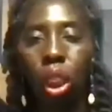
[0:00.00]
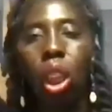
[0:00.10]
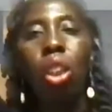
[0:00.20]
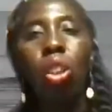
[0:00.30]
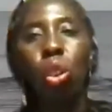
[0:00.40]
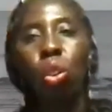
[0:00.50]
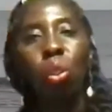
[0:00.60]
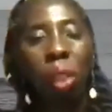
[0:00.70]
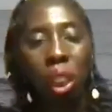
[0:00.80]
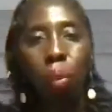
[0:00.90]
So speaking
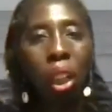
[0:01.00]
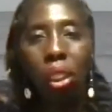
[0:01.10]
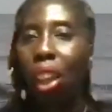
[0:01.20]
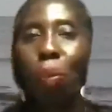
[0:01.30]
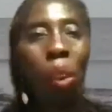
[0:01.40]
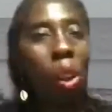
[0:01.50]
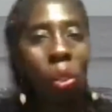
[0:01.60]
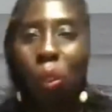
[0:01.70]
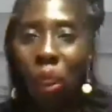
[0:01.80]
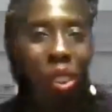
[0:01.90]
about that perfect
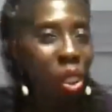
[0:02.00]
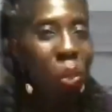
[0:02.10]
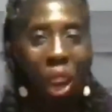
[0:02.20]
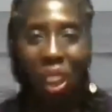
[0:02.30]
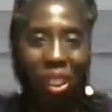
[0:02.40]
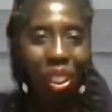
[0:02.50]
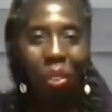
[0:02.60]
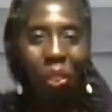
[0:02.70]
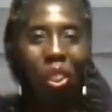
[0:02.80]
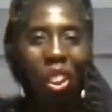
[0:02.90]
word you ended
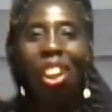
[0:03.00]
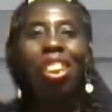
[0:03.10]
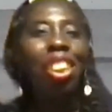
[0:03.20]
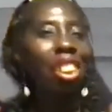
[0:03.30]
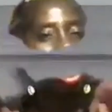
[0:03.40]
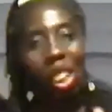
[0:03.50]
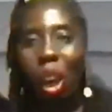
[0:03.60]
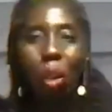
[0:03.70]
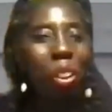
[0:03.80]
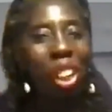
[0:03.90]
on, because I
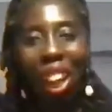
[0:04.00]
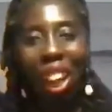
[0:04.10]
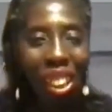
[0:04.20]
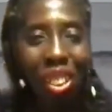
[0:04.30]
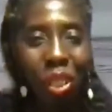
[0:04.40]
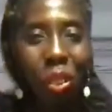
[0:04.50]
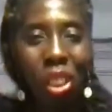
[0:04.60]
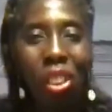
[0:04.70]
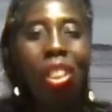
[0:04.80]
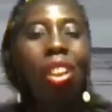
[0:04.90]
want to ask you this.